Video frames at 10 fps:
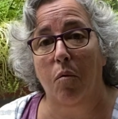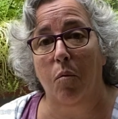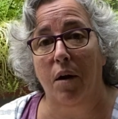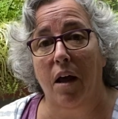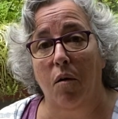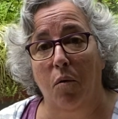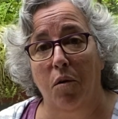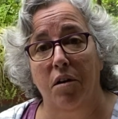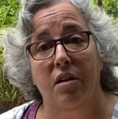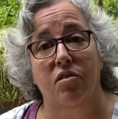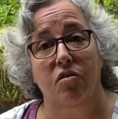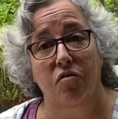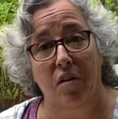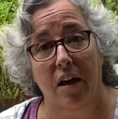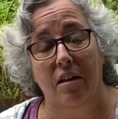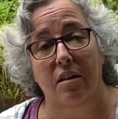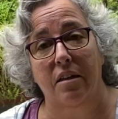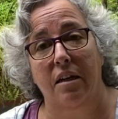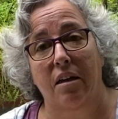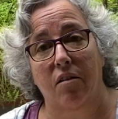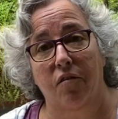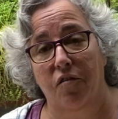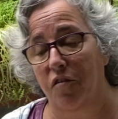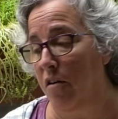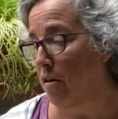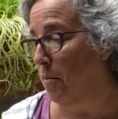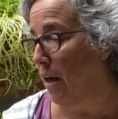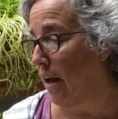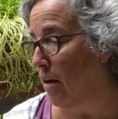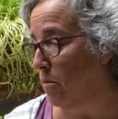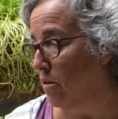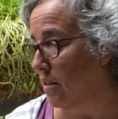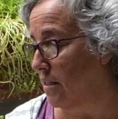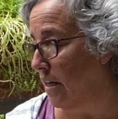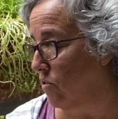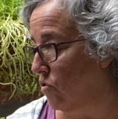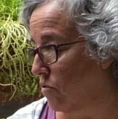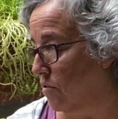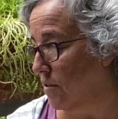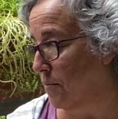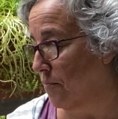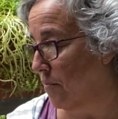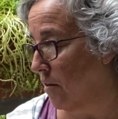when I ordered it directly from Animal Essentials.